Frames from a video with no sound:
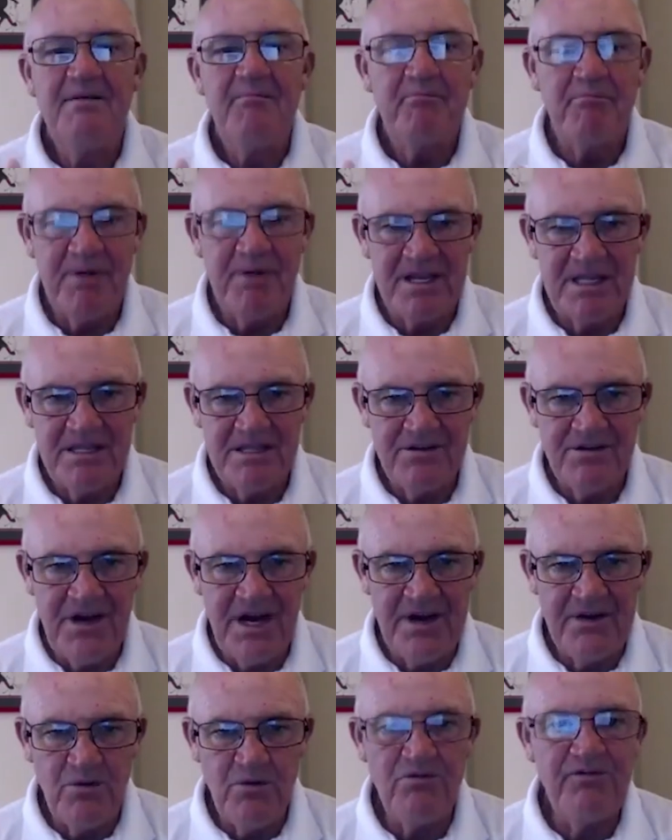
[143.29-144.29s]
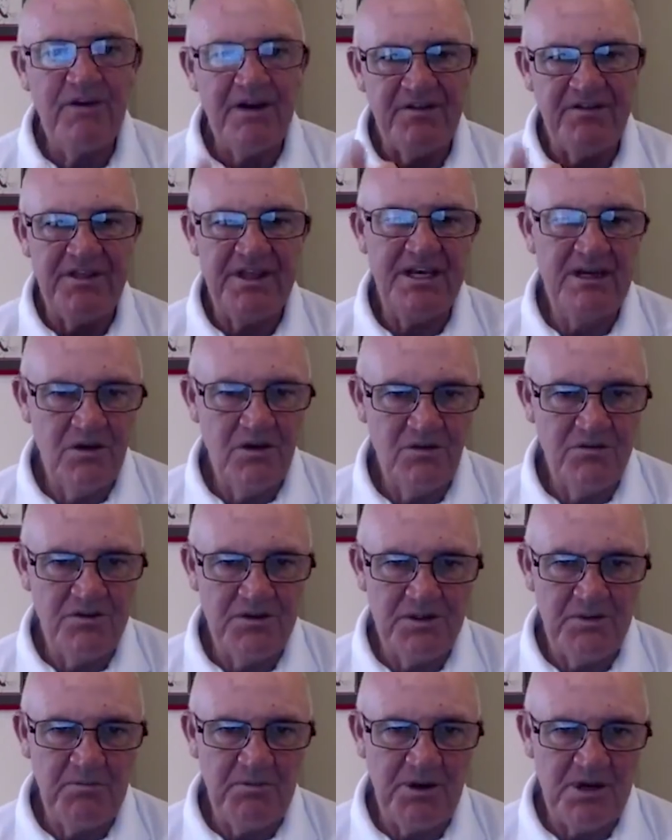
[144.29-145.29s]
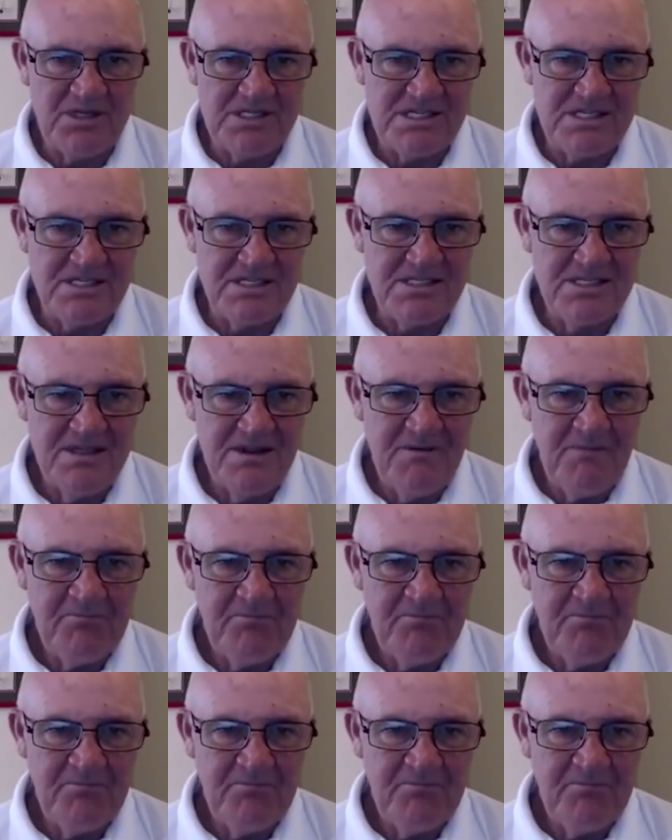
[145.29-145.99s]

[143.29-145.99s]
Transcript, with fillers: Make the ride-off and then look for the passes.